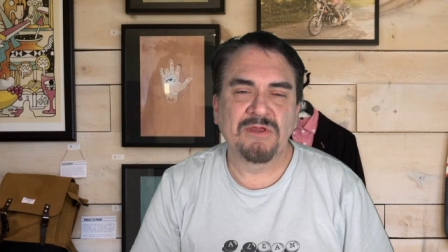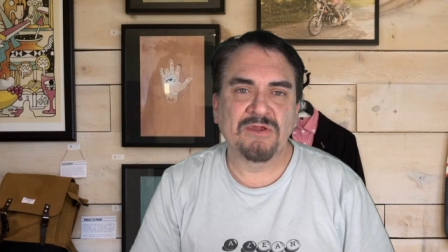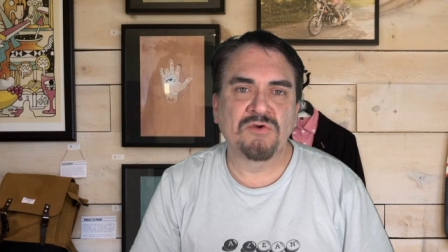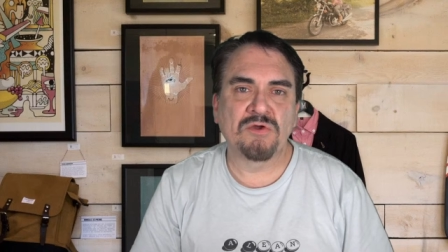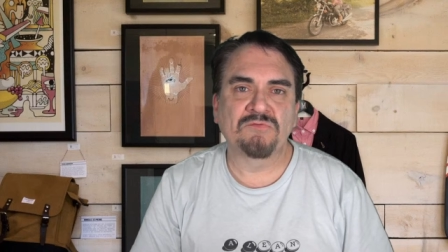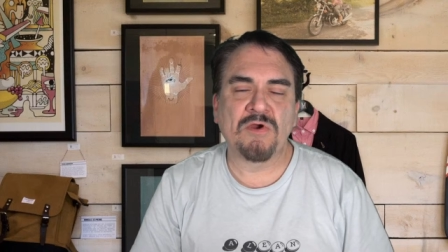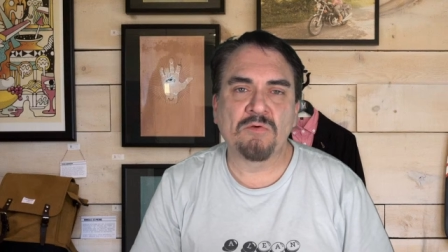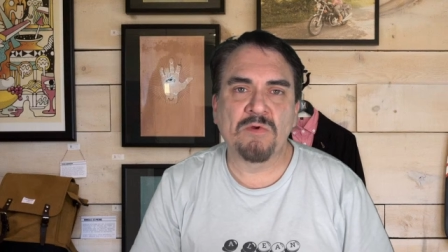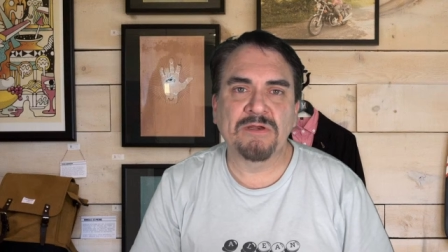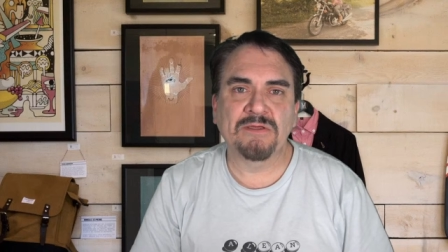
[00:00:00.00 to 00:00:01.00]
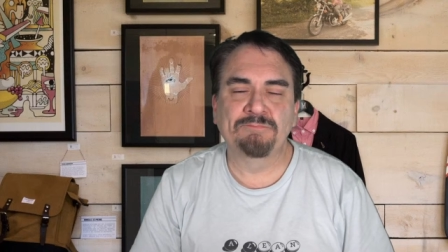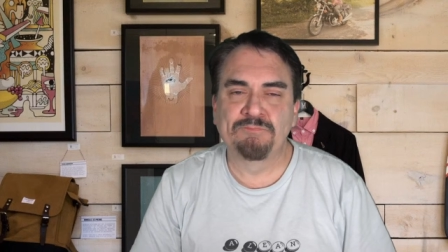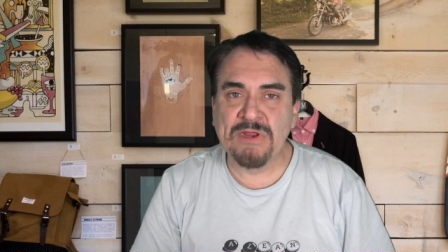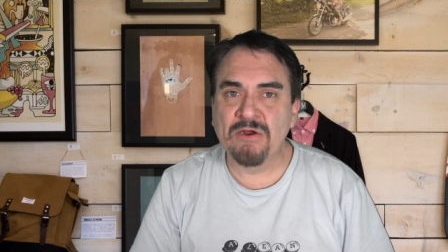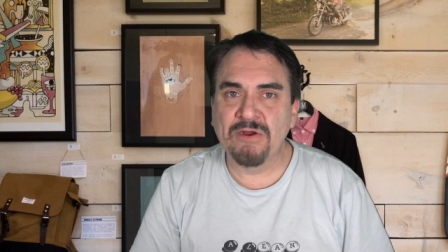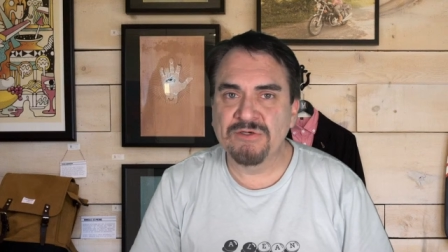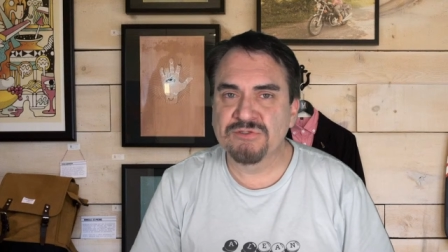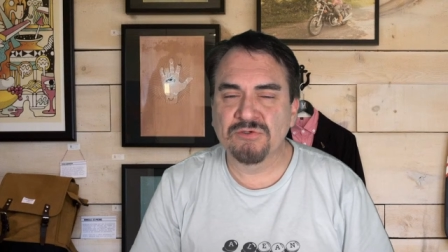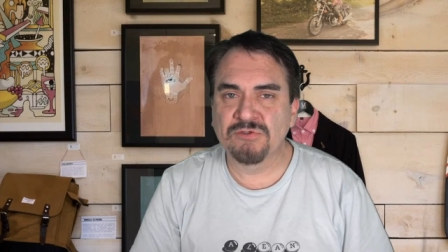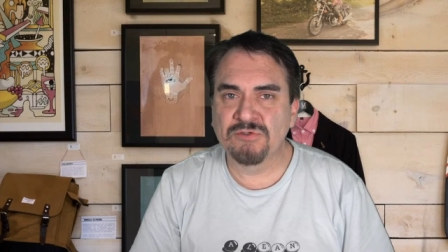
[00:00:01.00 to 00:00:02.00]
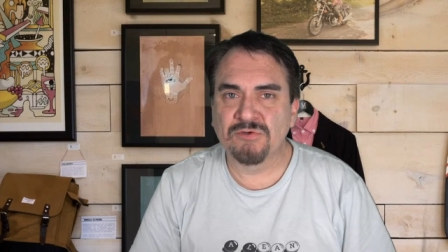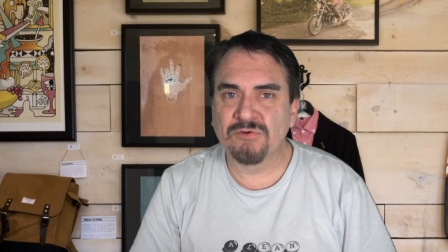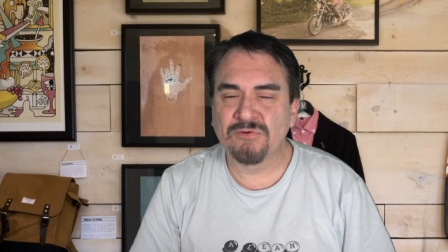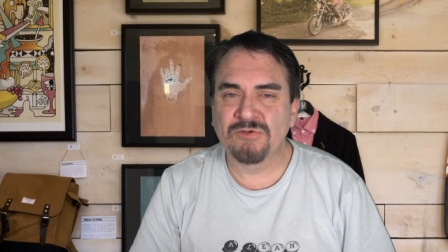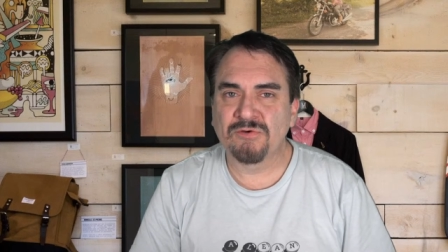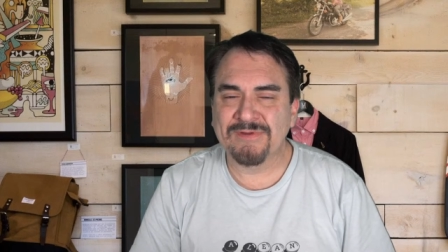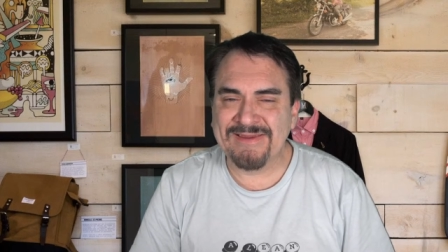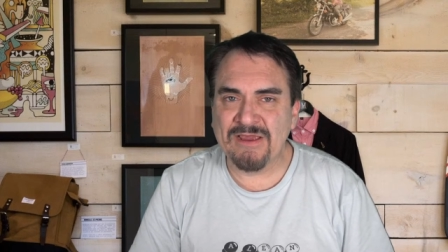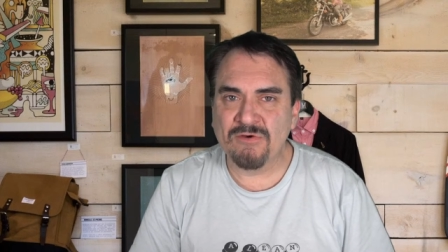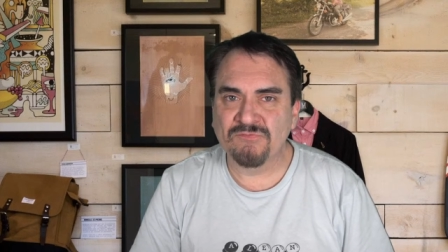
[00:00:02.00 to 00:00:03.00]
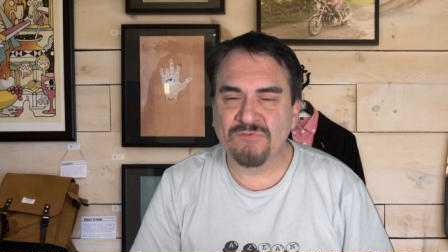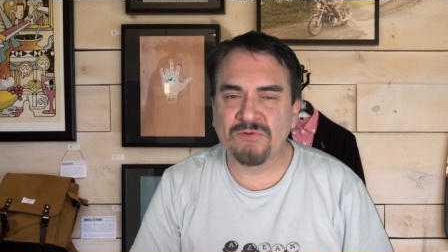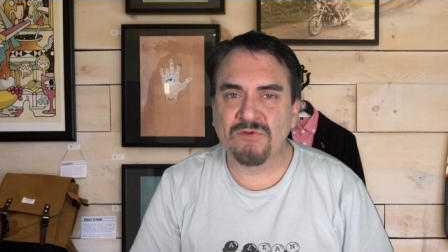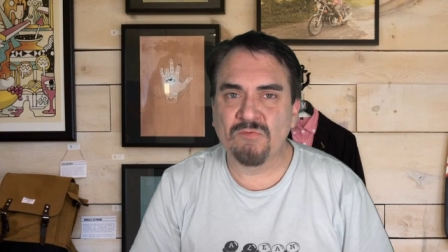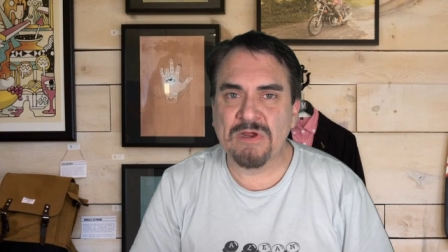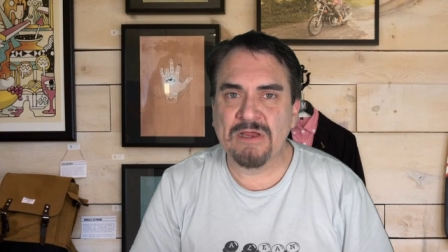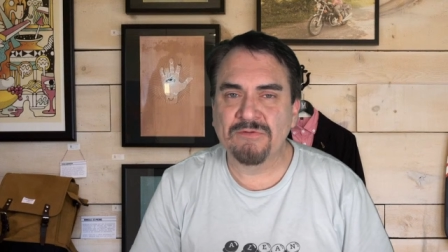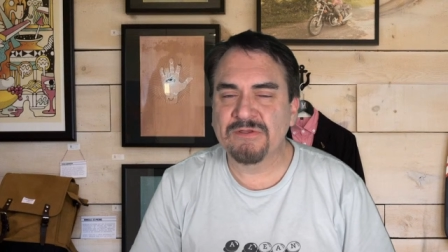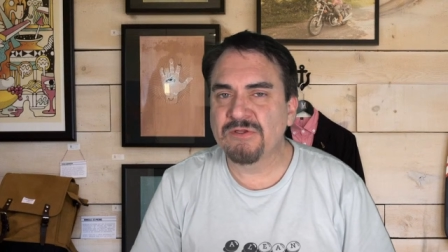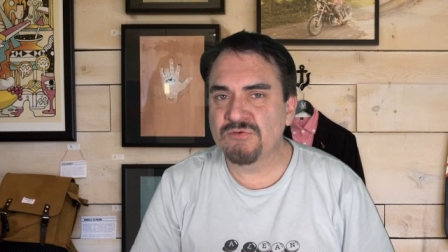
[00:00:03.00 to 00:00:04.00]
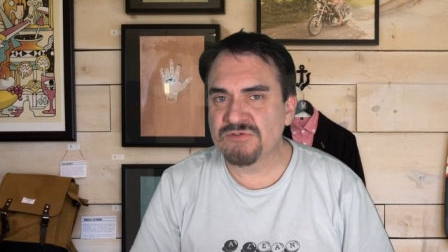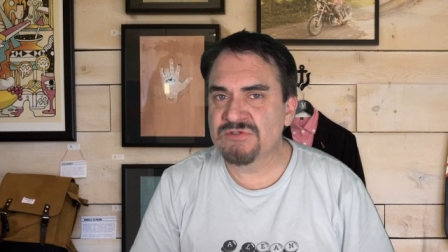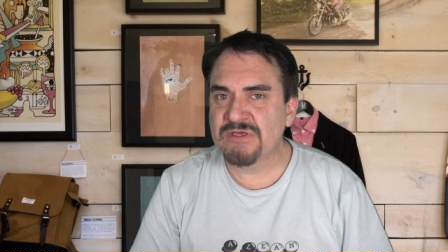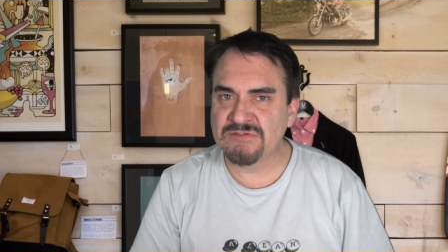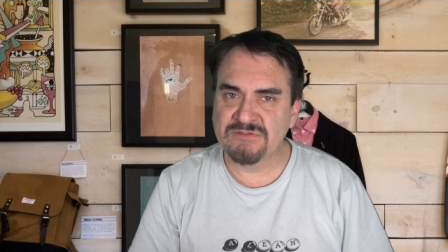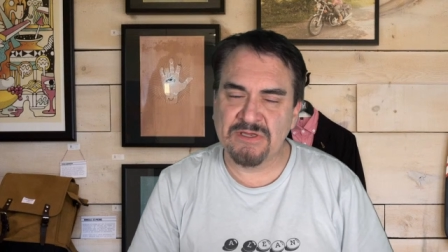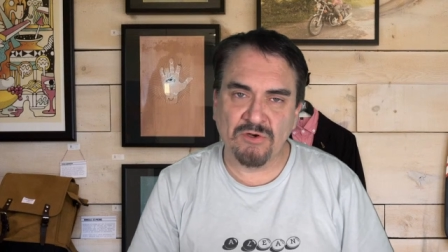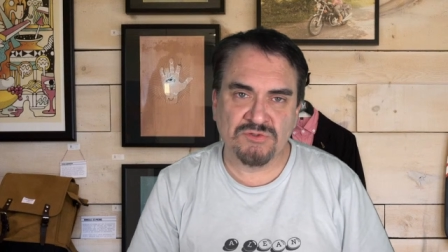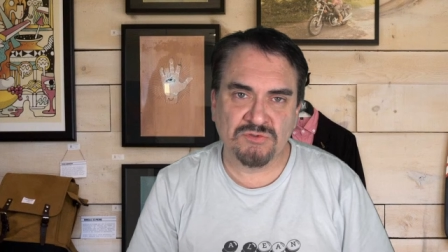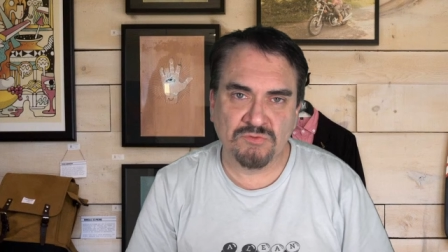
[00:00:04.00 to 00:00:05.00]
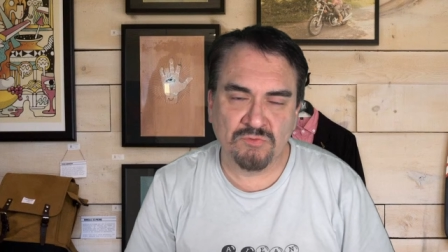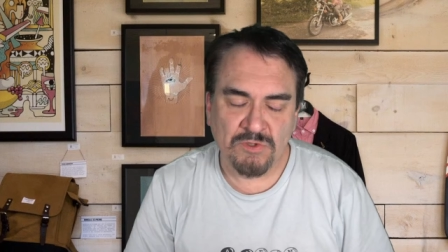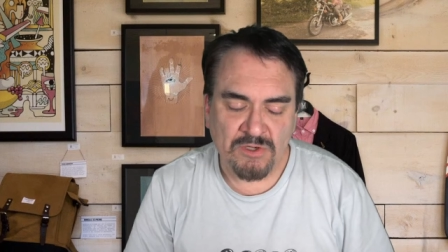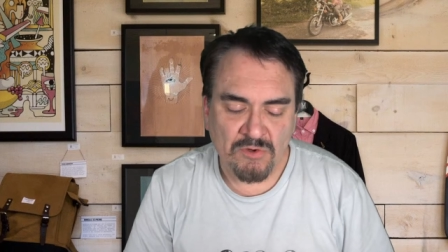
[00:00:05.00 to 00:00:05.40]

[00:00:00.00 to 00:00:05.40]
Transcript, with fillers: it could have already buried your account for a little while, and then it usually takes a day or two